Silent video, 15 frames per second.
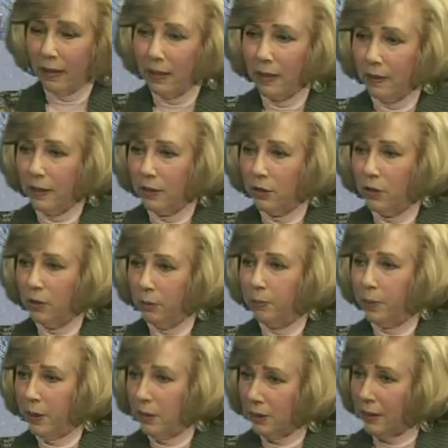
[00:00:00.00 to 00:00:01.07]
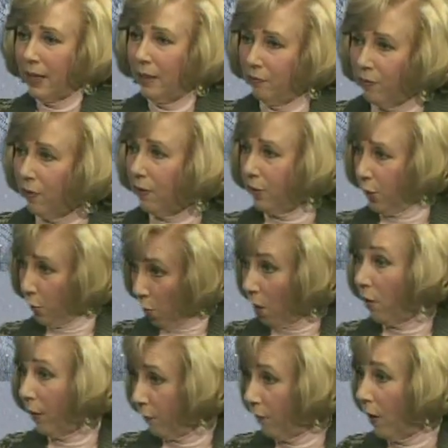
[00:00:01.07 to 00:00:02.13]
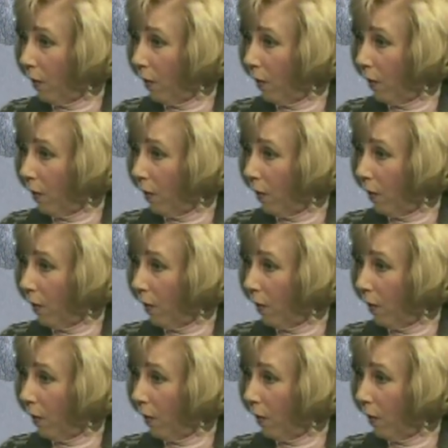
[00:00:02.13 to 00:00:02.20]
I think that's good, because you are